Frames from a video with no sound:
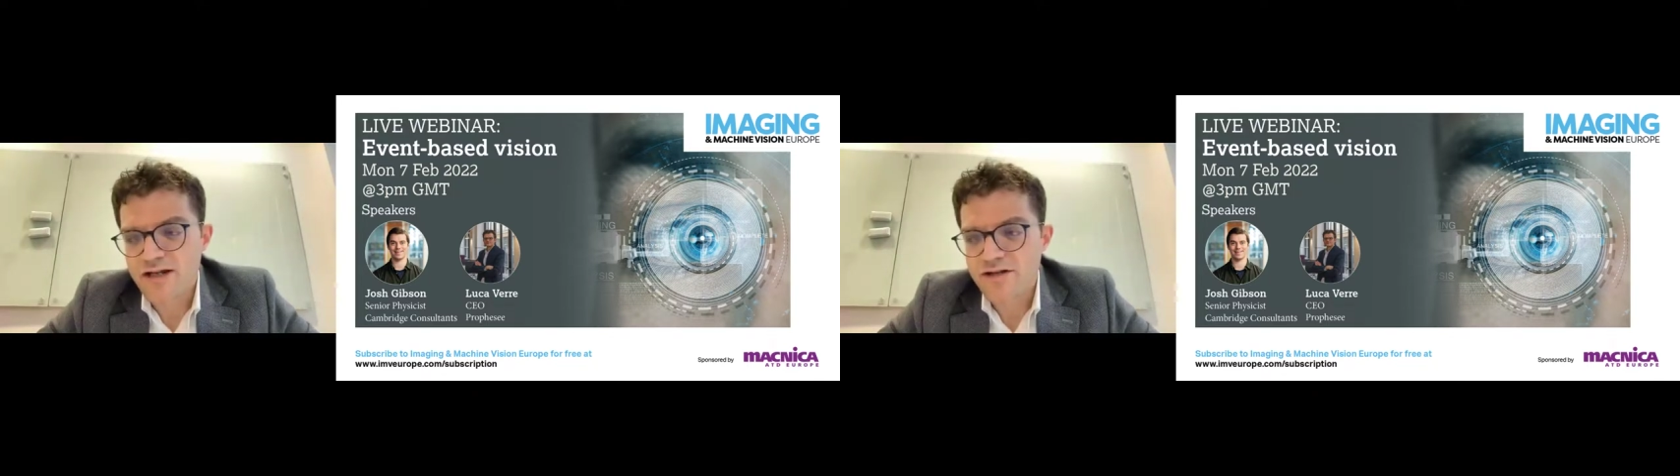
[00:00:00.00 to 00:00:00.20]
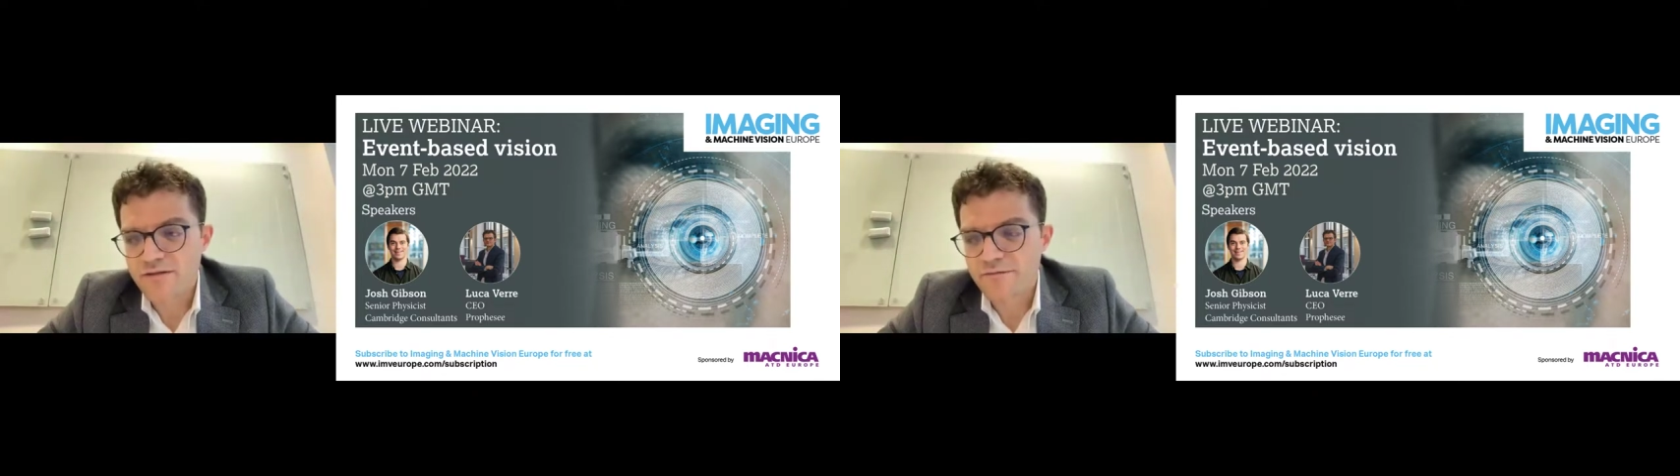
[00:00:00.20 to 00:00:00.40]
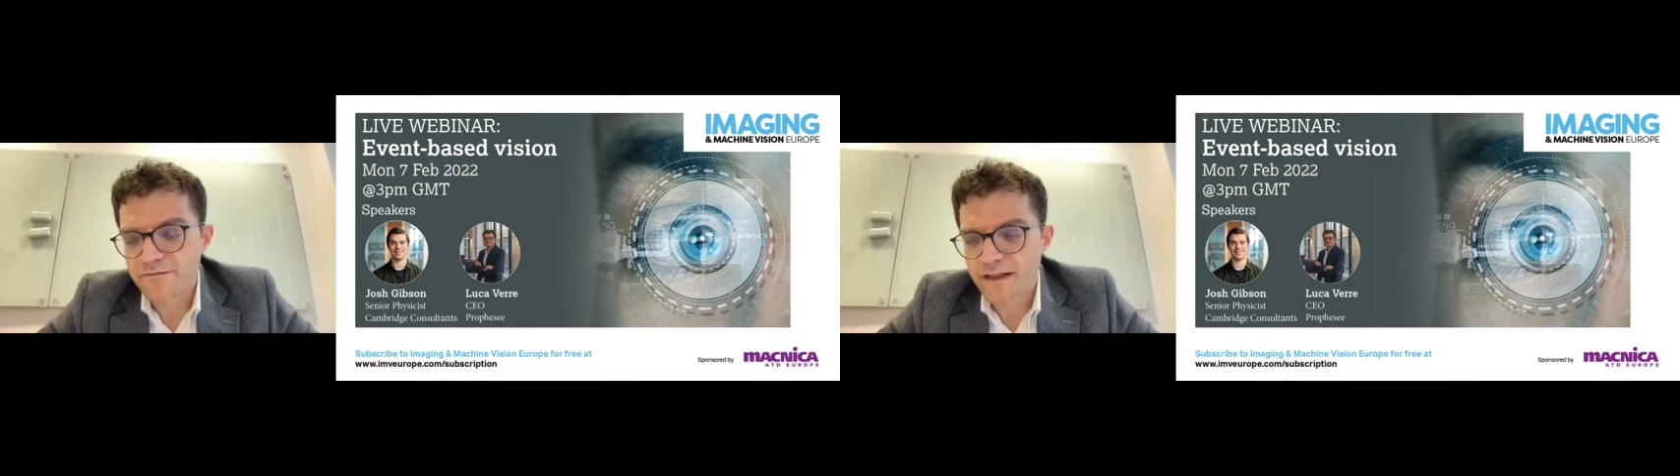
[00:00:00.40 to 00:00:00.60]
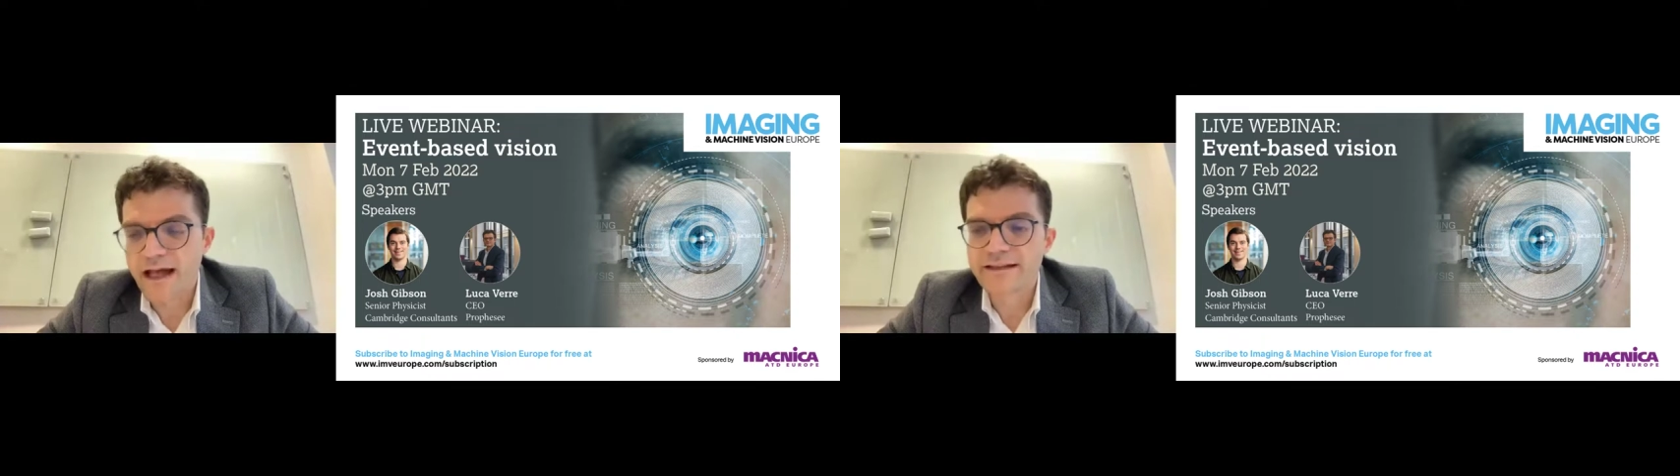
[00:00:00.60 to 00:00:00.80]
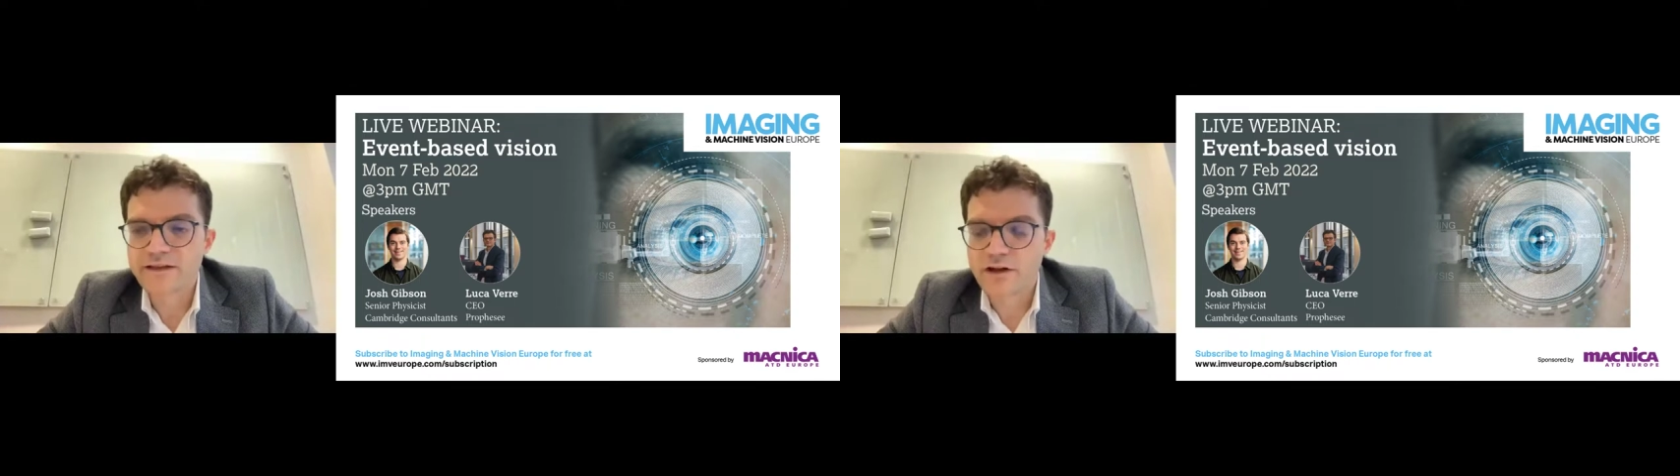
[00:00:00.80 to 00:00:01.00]
range of
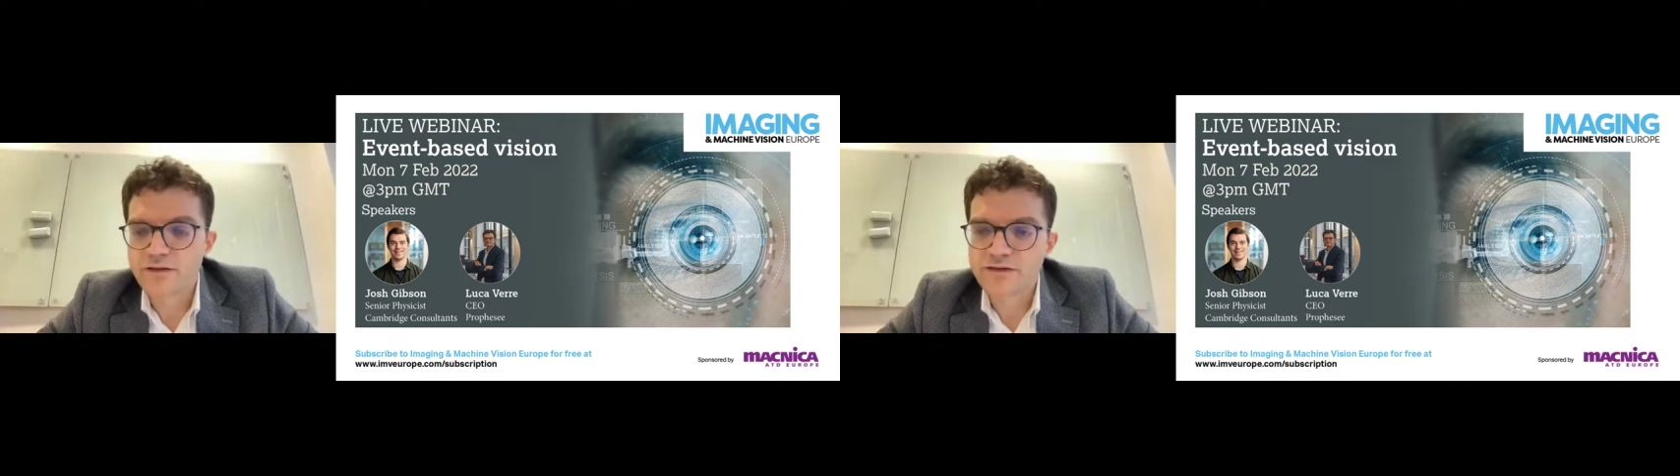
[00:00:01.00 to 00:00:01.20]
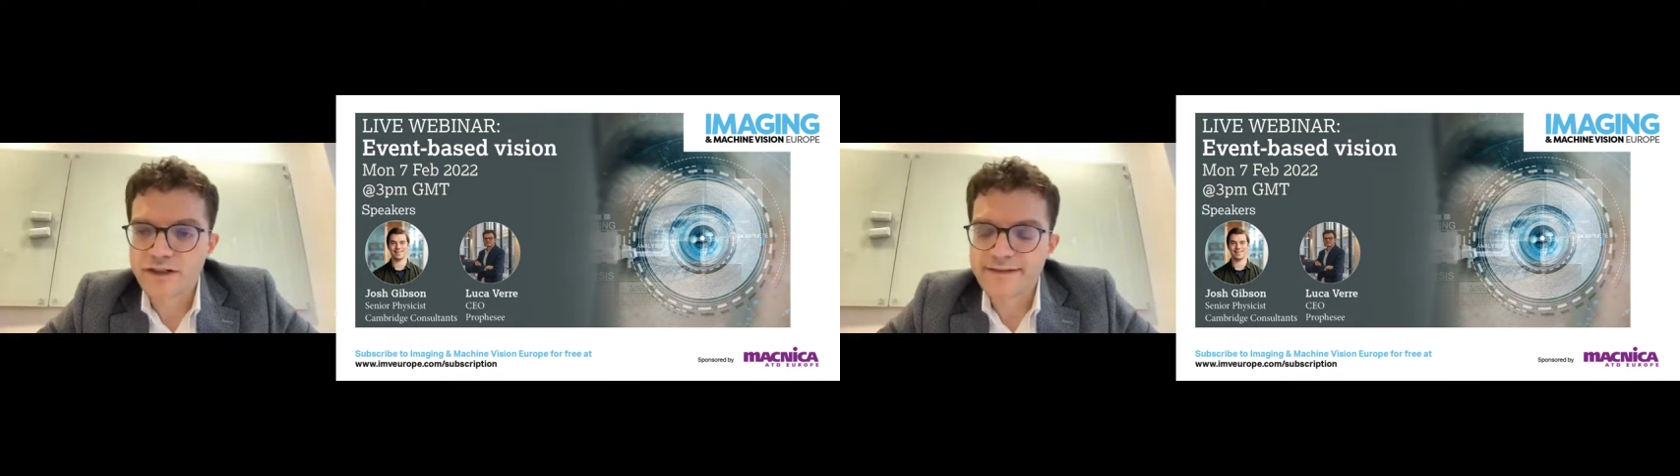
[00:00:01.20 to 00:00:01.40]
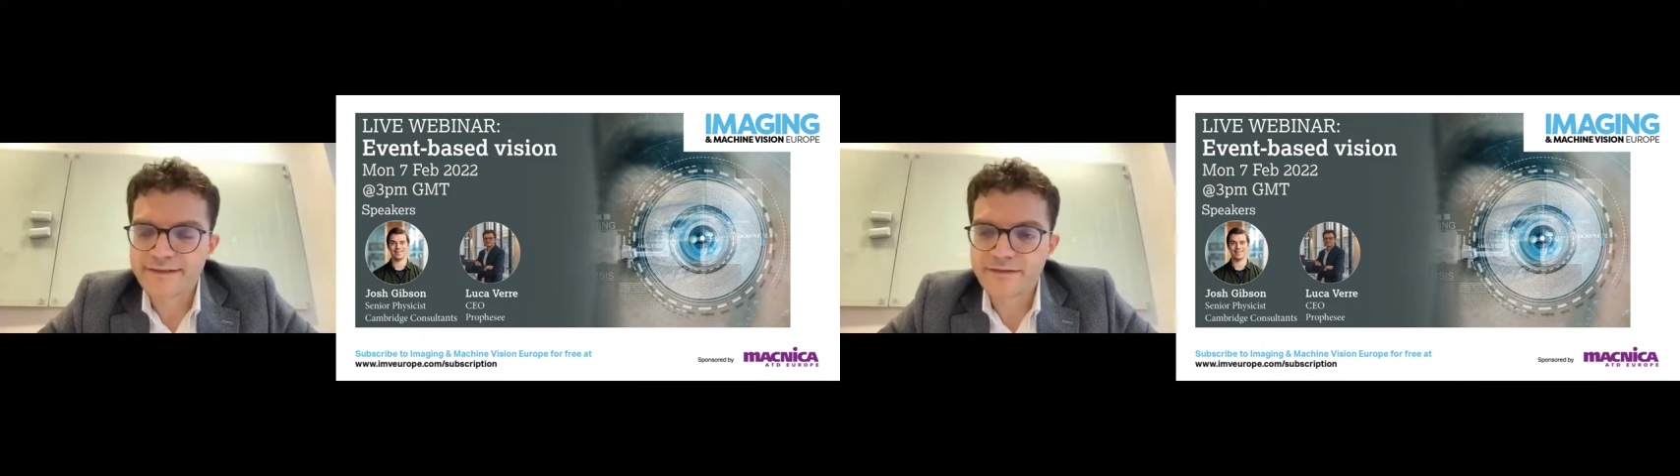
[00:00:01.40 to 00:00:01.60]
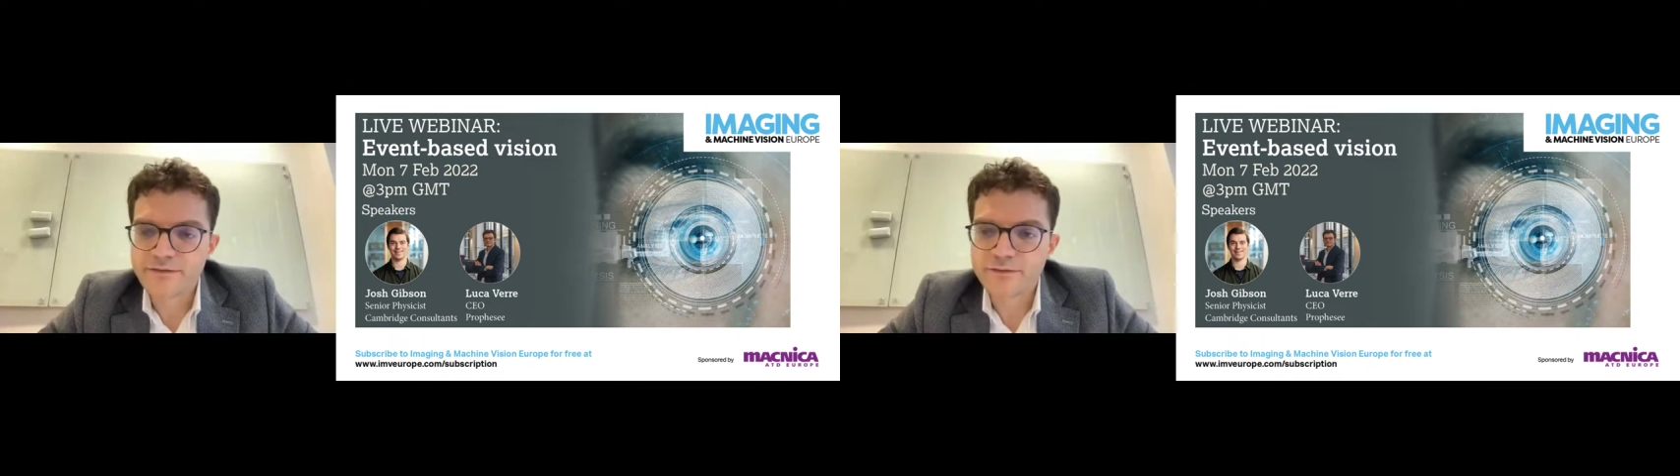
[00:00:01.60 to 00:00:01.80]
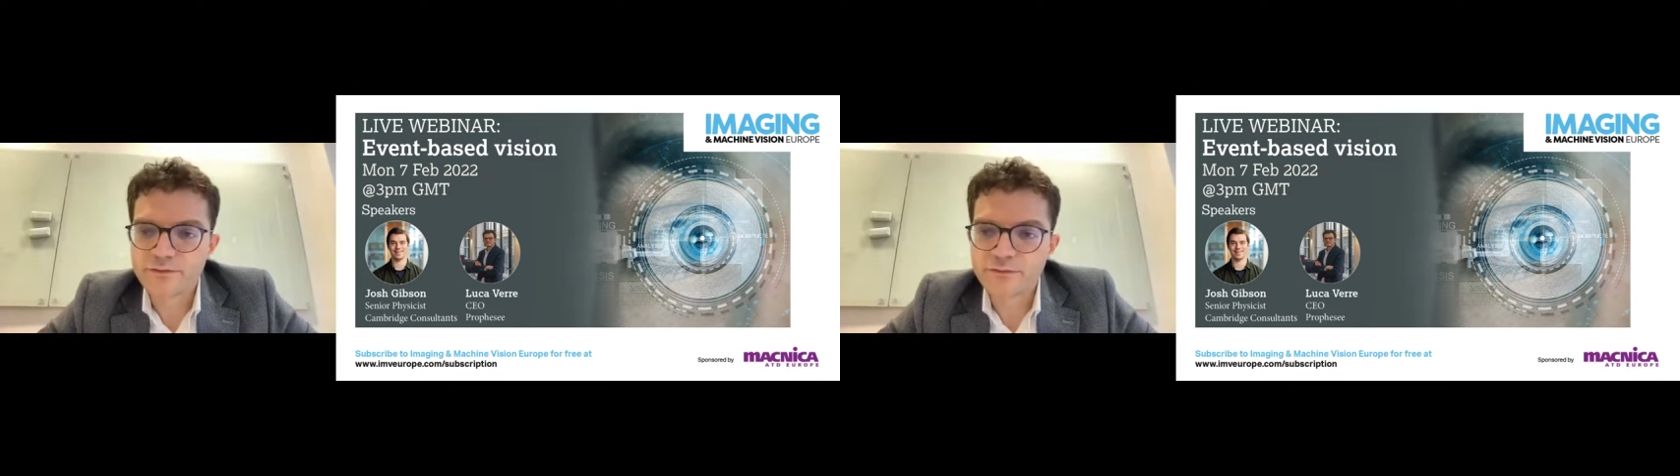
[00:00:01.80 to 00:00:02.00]
light
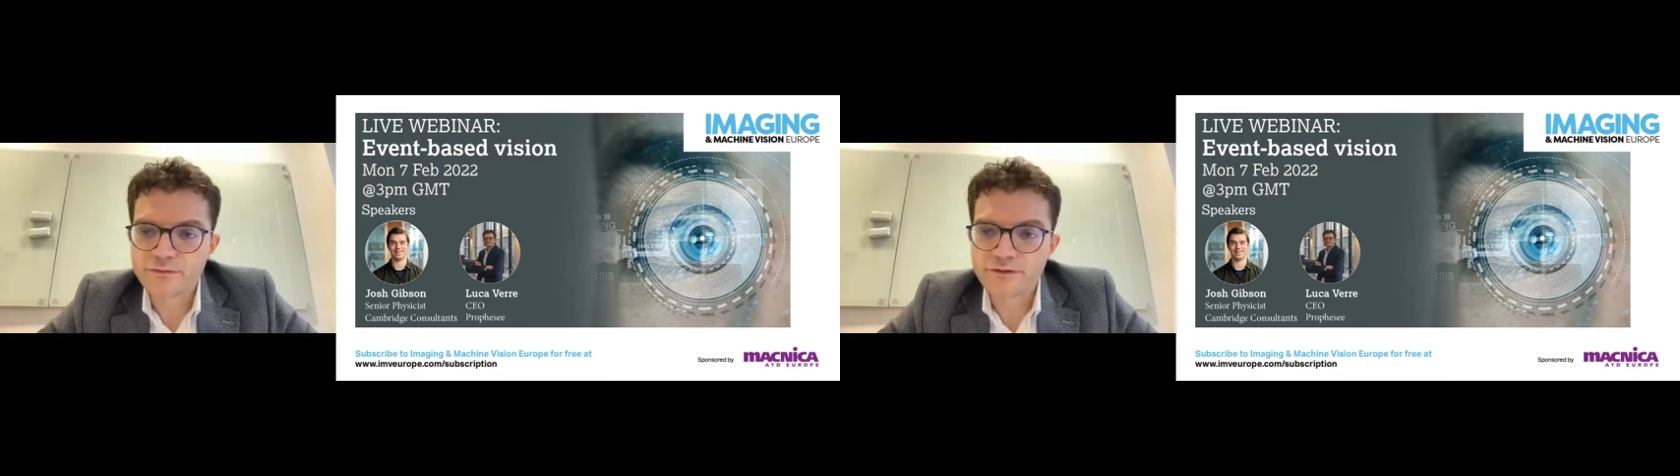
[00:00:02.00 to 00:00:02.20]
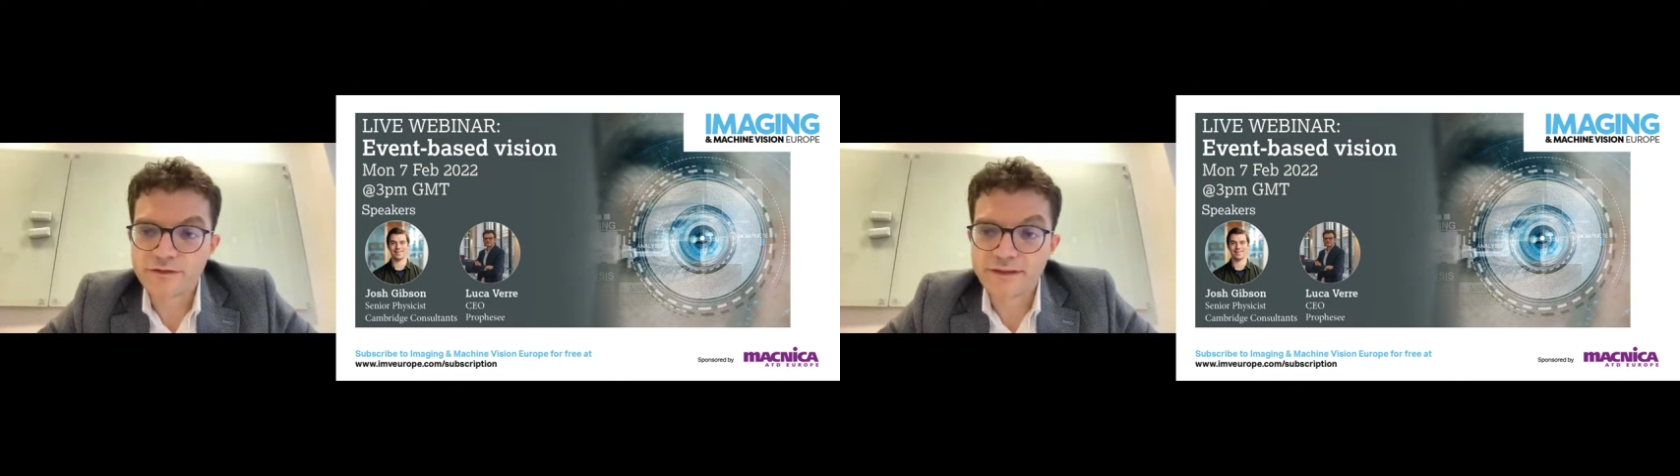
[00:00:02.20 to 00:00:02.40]
contrast to